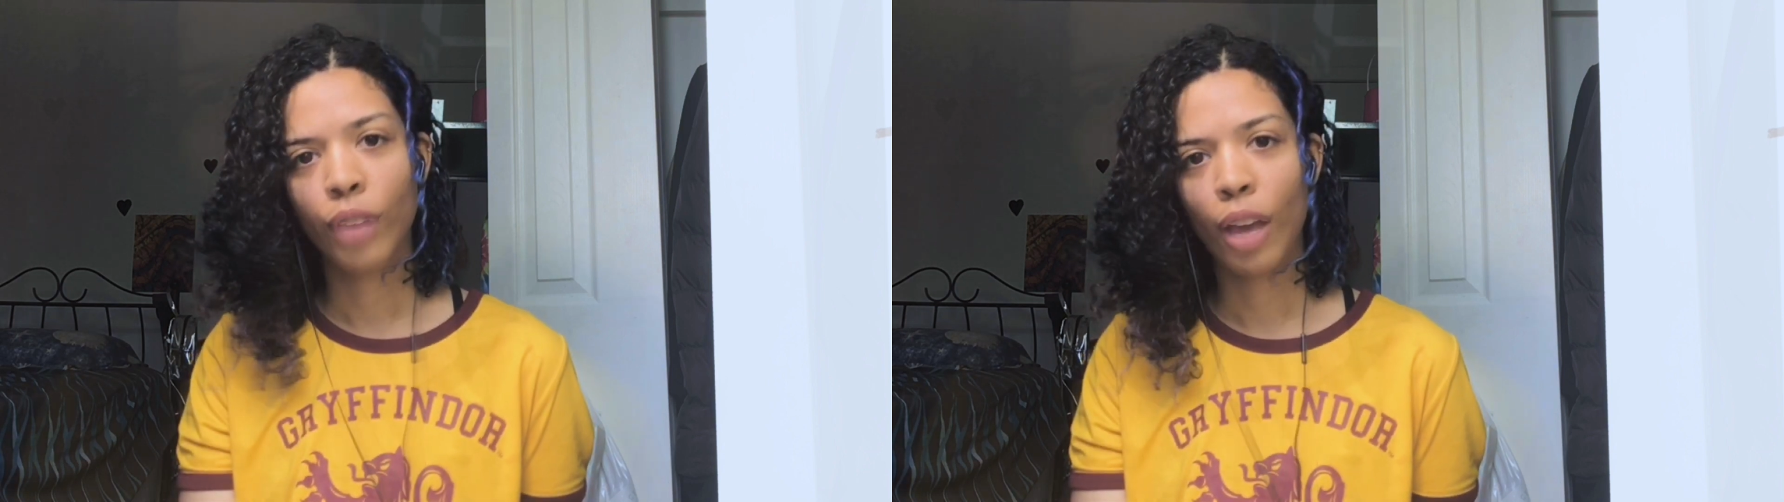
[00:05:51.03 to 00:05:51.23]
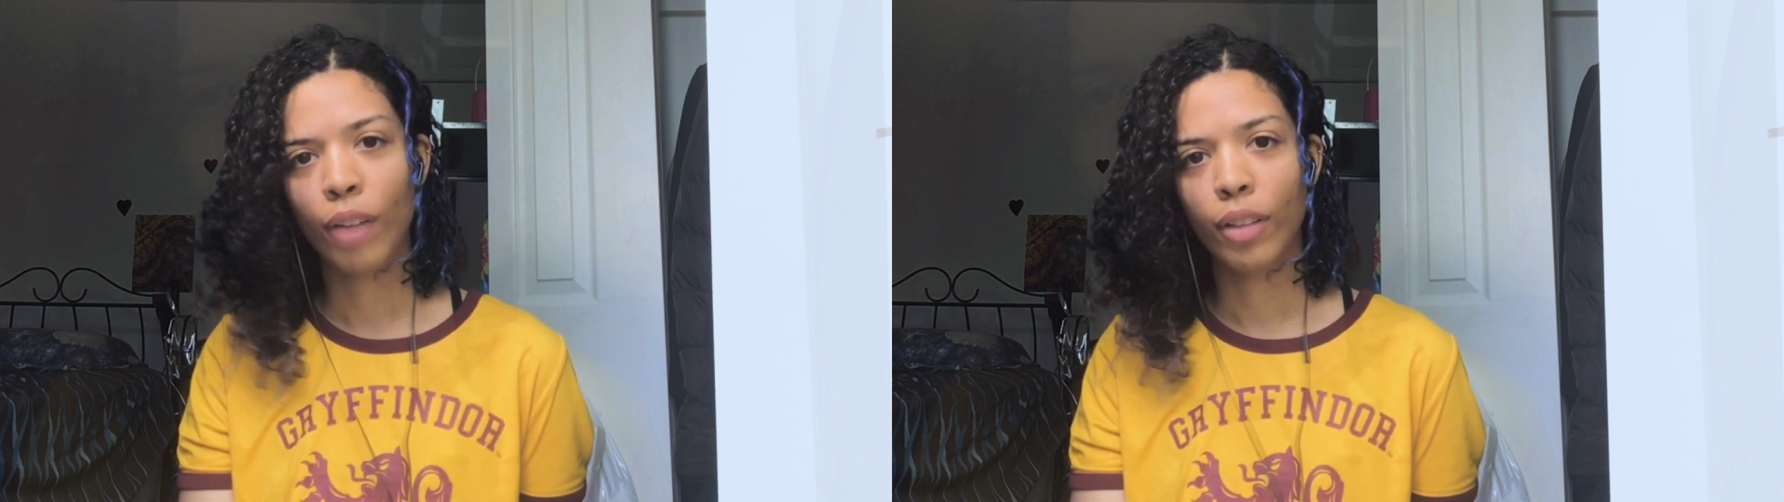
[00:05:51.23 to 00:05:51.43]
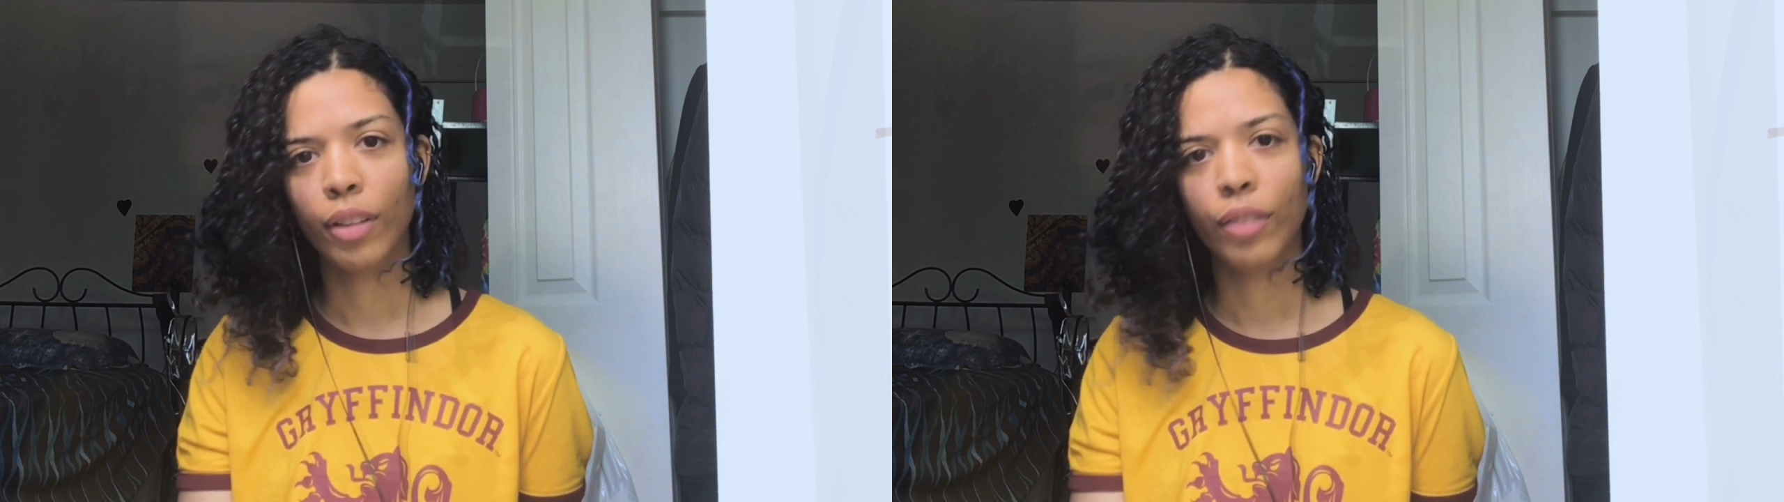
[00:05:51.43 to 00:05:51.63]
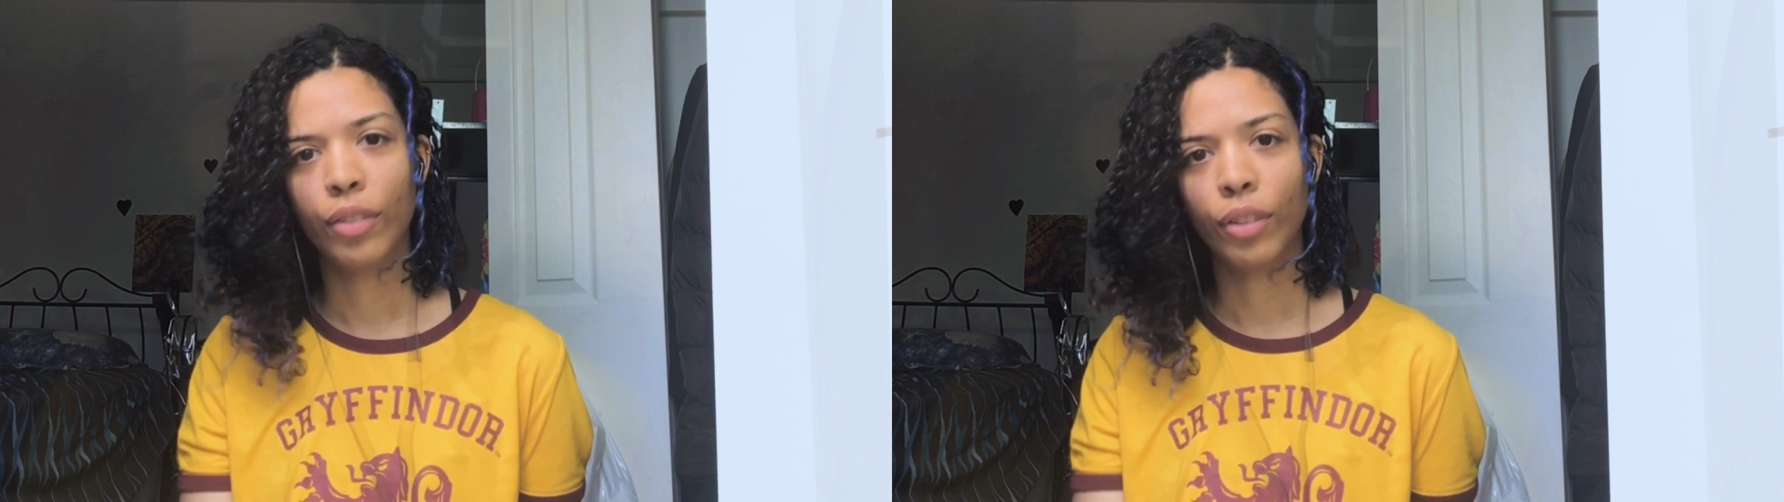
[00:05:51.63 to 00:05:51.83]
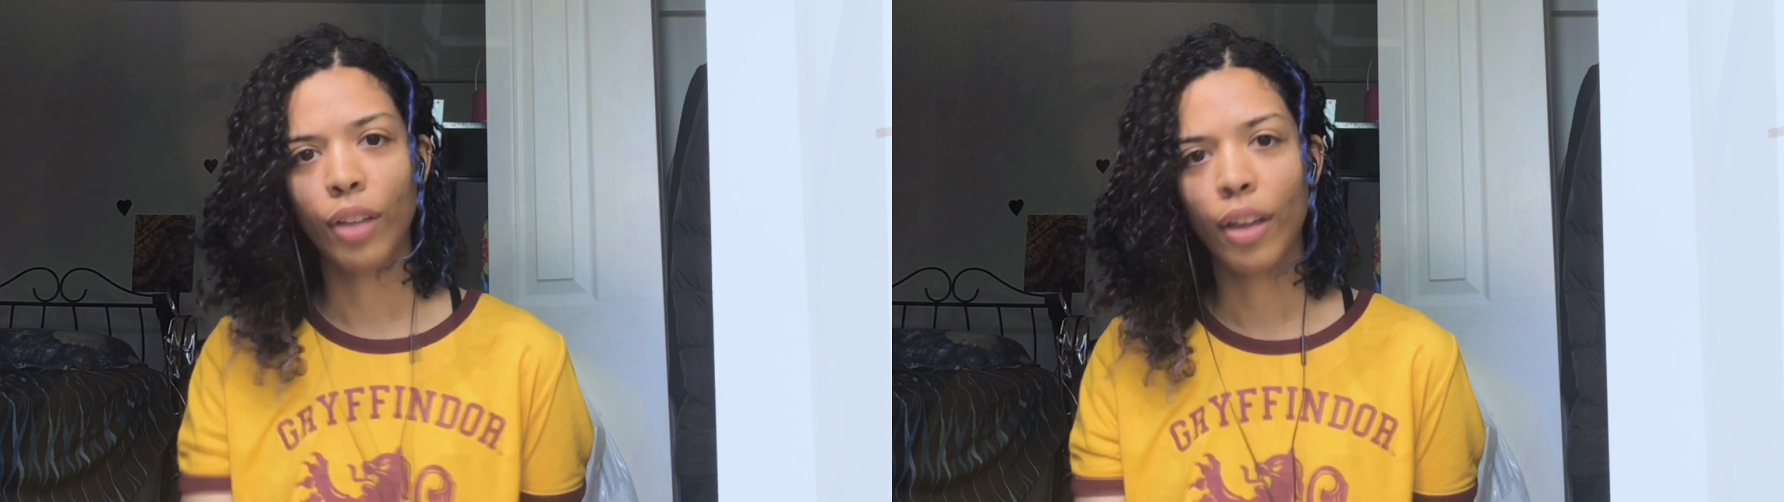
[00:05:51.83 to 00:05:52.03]
how they lived
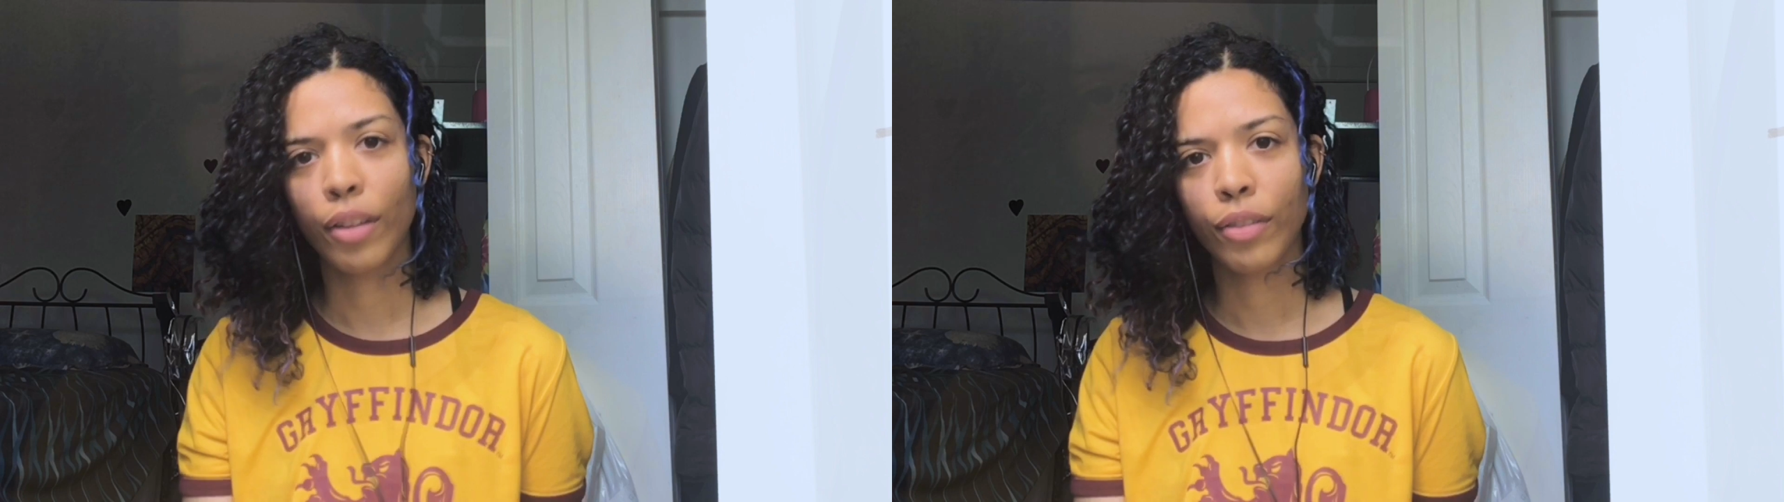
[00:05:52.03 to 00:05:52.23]
their life.